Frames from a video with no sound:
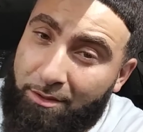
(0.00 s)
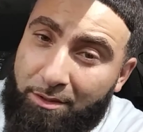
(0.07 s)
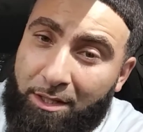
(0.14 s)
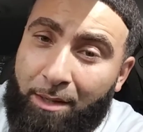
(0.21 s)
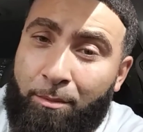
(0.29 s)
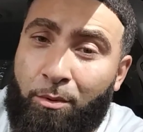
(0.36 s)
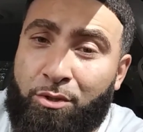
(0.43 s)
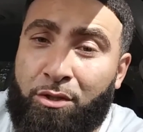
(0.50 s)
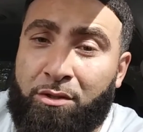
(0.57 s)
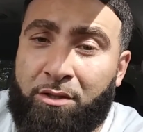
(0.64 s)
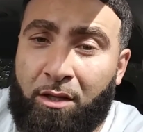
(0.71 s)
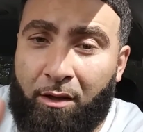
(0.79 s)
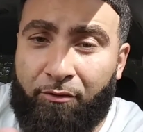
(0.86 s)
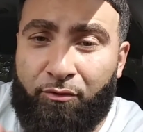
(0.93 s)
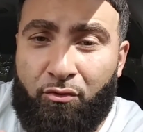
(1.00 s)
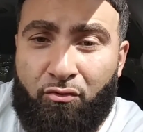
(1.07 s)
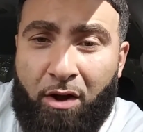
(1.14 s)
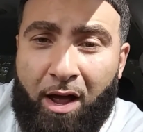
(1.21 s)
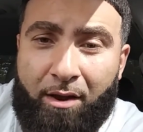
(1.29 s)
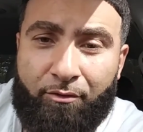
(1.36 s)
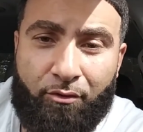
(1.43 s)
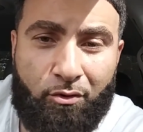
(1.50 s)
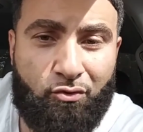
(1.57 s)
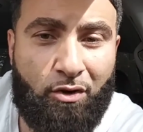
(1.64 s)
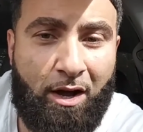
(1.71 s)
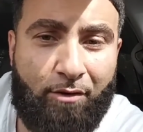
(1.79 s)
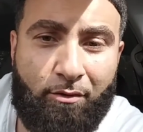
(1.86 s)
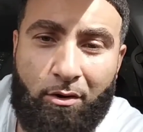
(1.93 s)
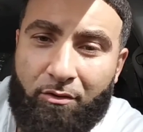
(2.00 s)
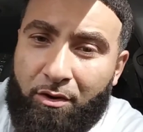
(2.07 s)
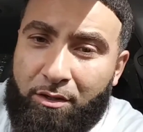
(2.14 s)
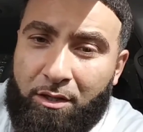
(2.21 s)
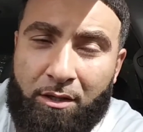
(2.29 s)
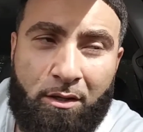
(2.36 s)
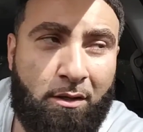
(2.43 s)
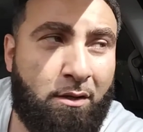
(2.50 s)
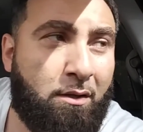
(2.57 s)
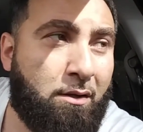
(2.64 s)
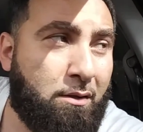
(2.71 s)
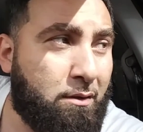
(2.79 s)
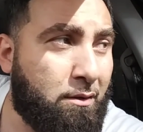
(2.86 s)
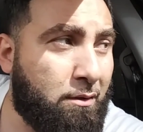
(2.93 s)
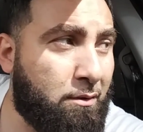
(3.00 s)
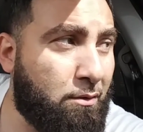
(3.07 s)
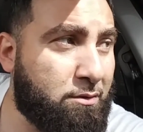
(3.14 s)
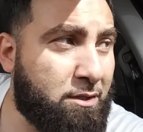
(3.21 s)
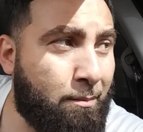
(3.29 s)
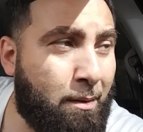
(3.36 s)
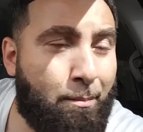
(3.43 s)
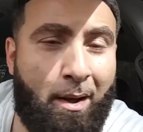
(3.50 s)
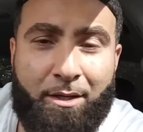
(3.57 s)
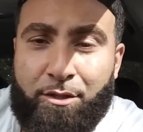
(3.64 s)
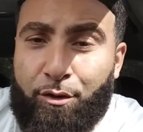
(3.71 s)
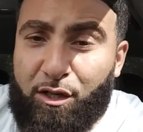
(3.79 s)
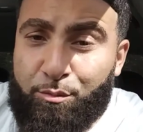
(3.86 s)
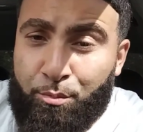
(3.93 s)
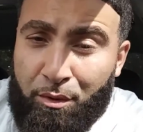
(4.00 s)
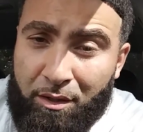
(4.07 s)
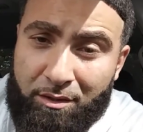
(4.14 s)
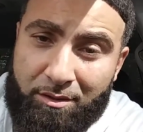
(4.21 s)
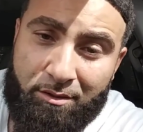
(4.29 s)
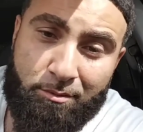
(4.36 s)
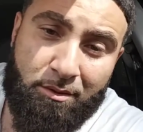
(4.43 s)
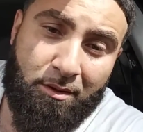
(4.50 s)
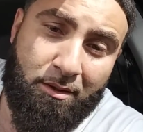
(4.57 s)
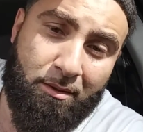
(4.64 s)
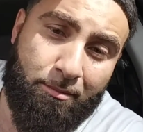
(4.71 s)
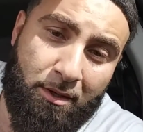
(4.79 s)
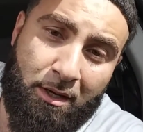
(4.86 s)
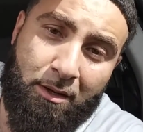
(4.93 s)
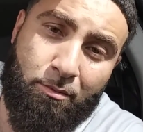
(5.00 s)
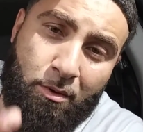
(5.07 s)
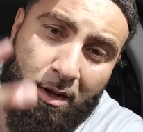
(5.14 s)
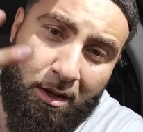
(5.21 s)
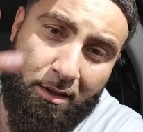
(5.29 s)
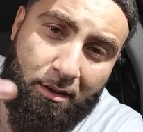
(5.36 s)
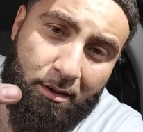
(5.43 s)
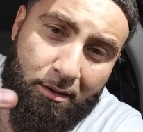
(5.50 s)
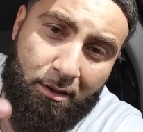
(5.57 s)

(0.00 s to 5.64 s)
Tell me what you think. If you drive already, you know, tell me about your experiences. But anyway,